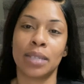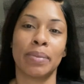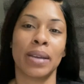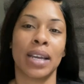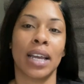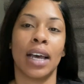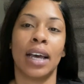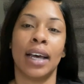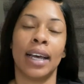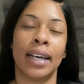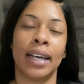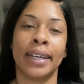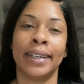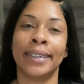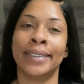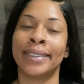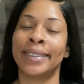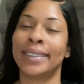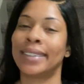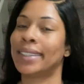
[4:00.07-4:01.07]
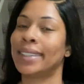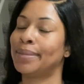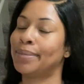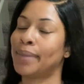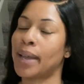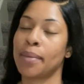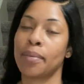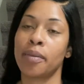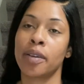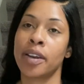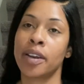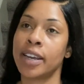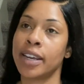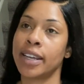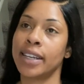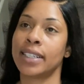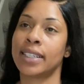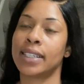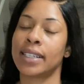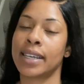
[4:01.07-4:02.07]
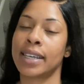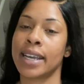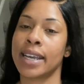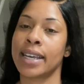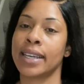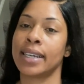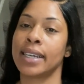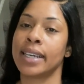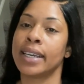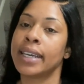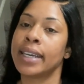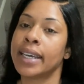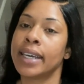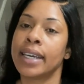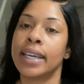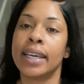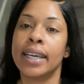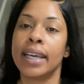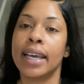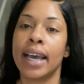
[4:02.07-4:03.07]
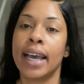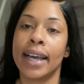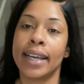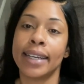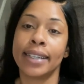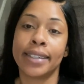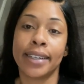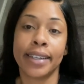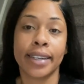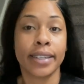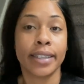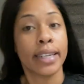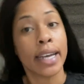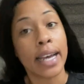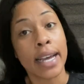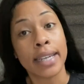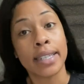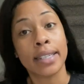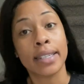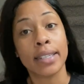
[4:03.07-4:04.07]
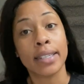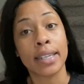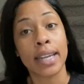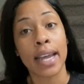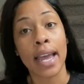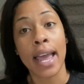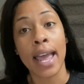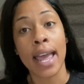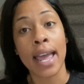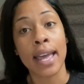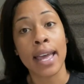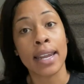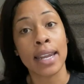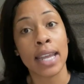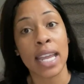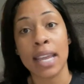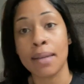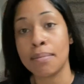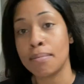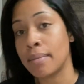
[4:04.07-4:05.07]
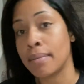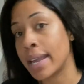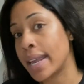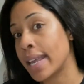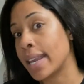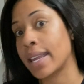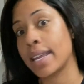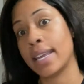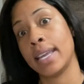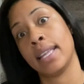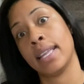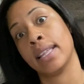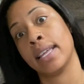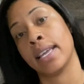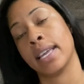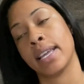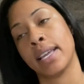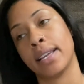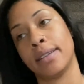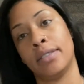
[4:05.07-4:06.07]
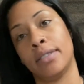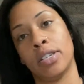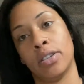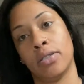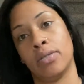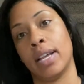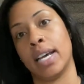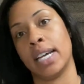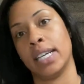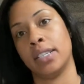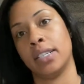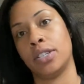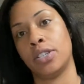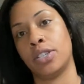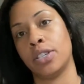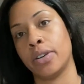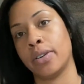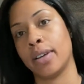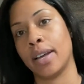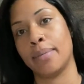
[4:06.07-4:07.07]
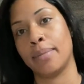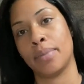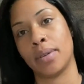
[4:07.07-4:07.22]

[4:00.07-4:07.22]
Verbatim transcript: because my period is late. I took a test and immediately two lines showed up